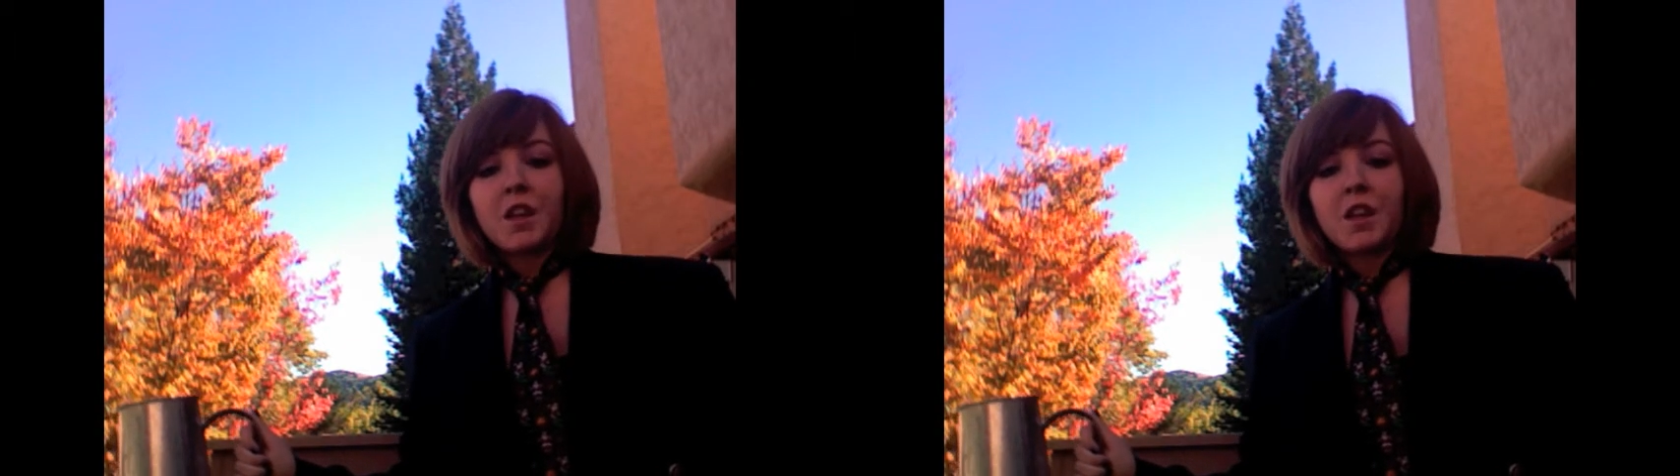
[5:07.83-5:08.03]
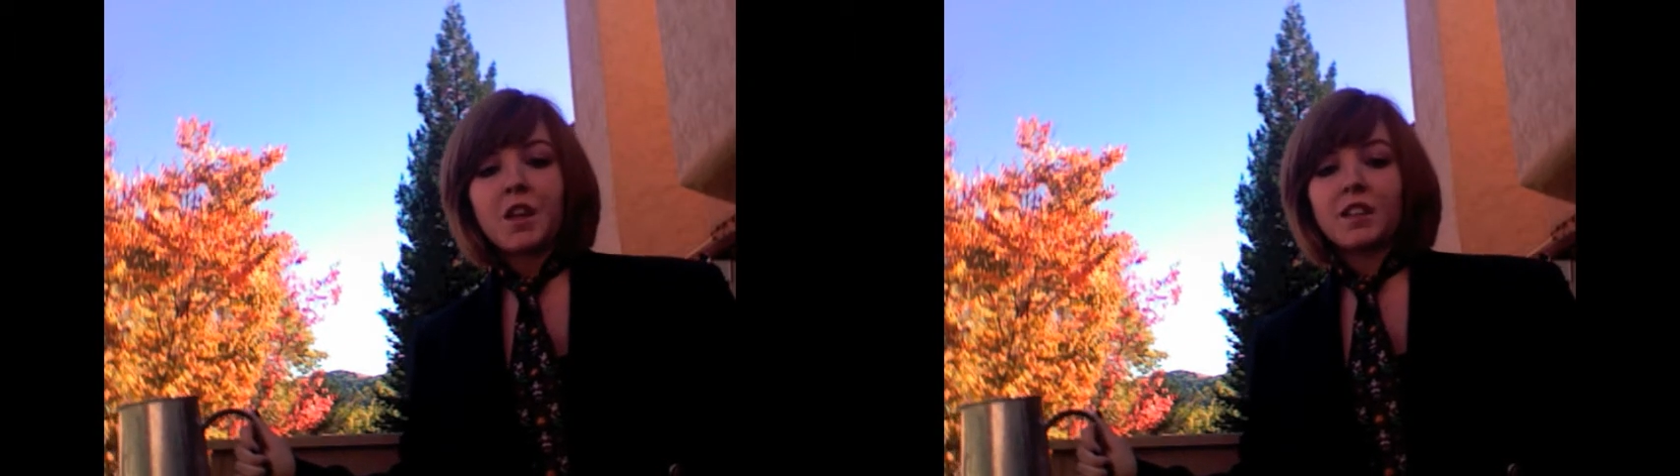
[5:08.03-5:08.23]

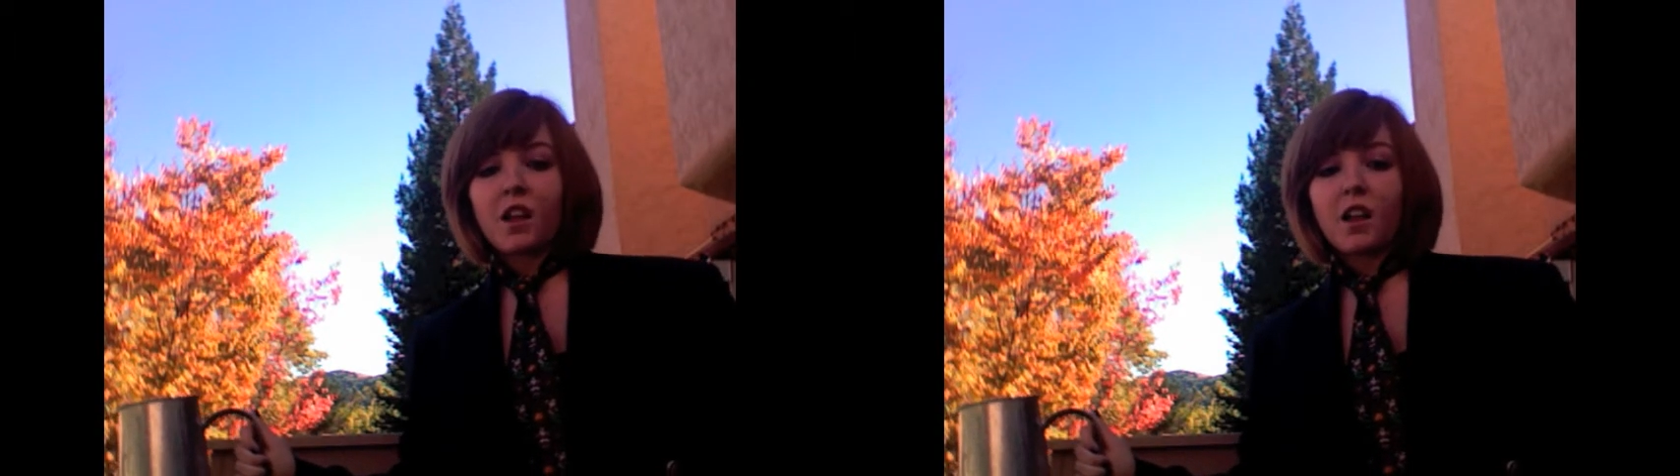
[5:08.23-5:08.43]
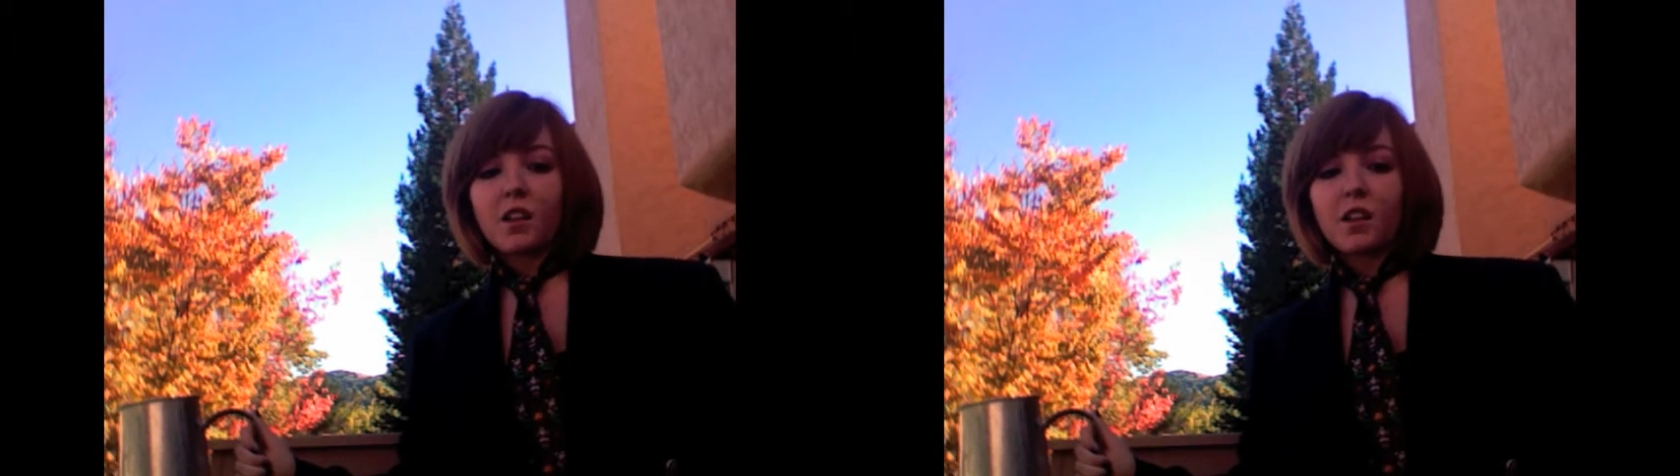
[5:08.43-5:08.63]
This
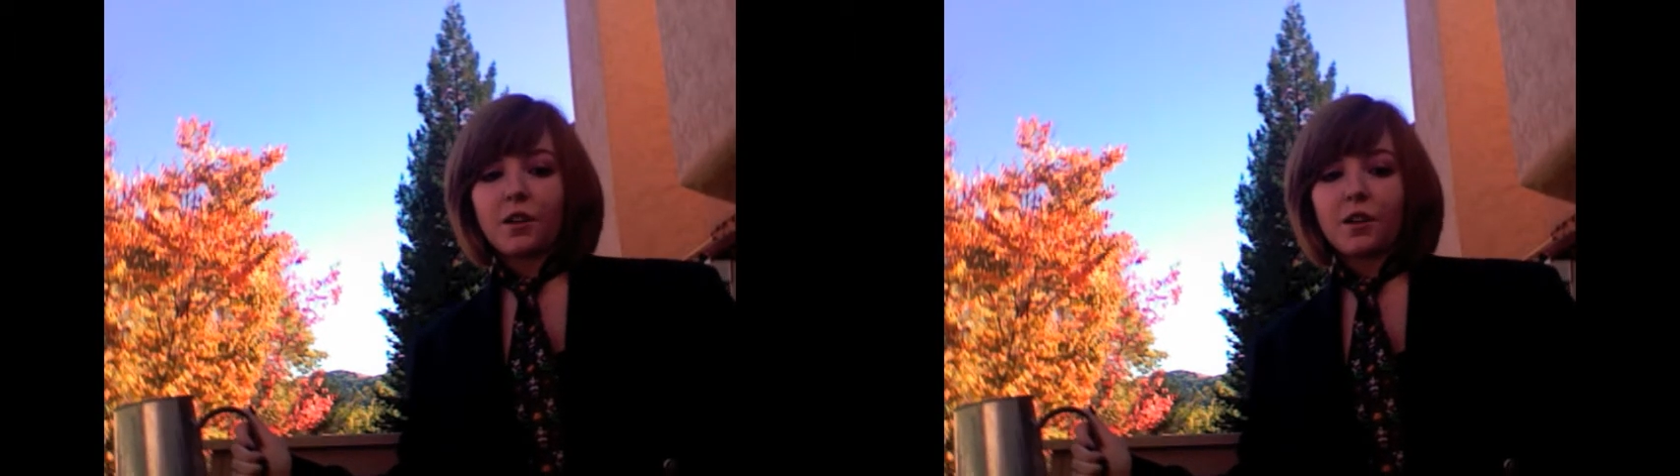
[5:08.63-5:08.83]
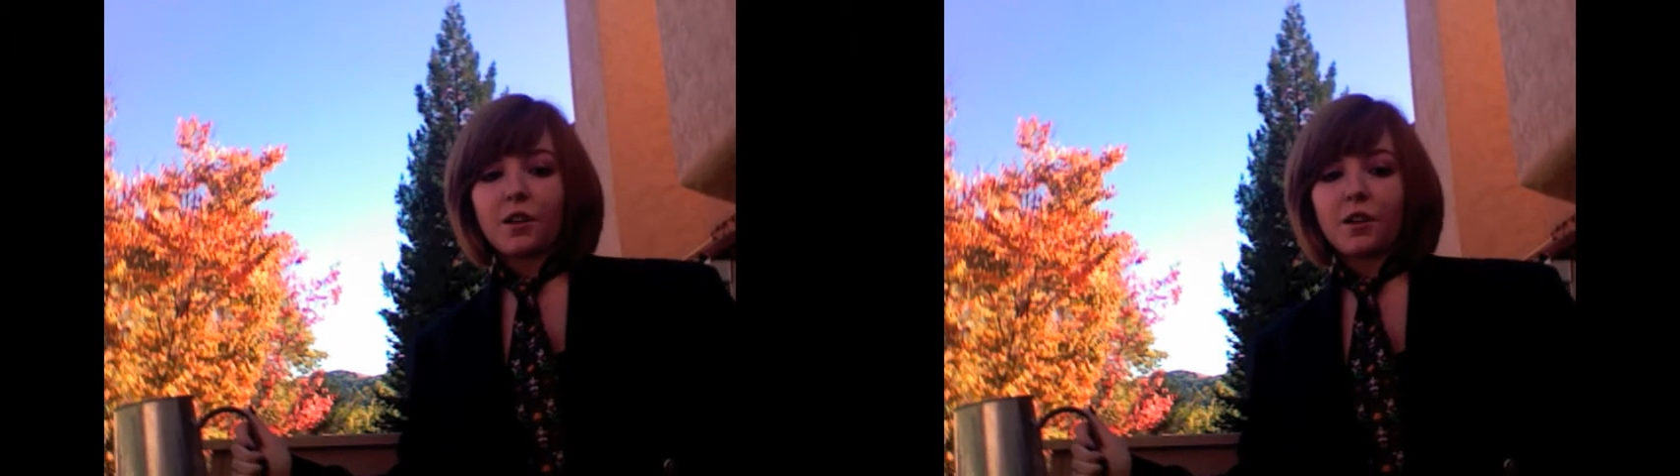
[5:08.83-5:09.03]
clause,
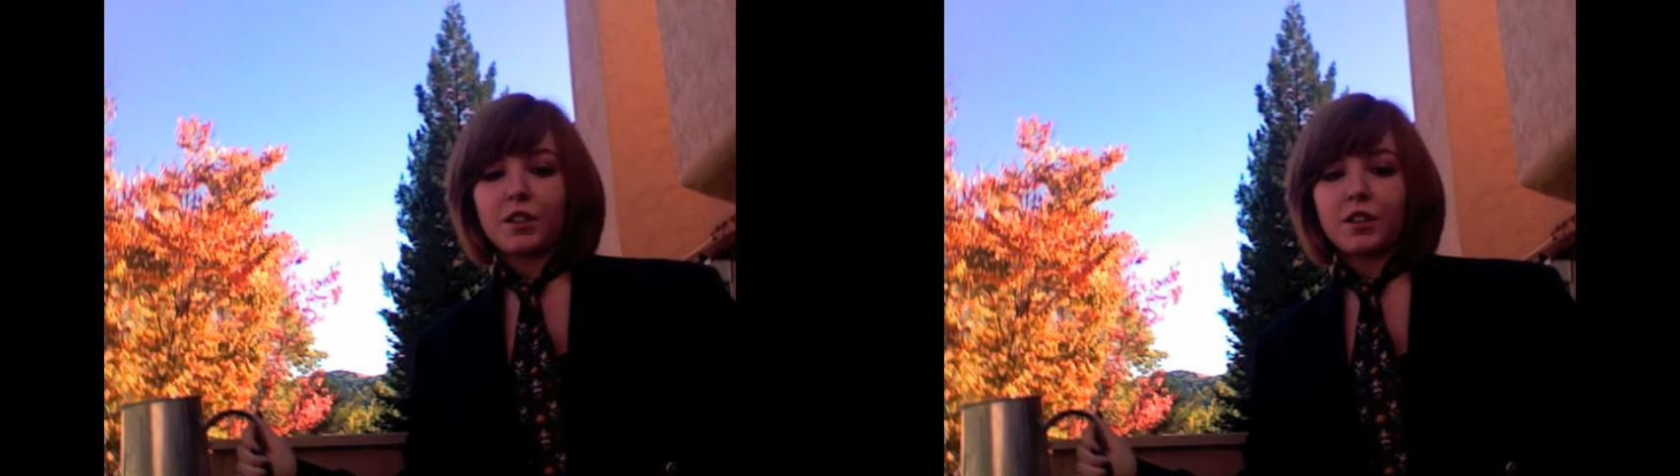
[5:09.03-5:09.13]
however,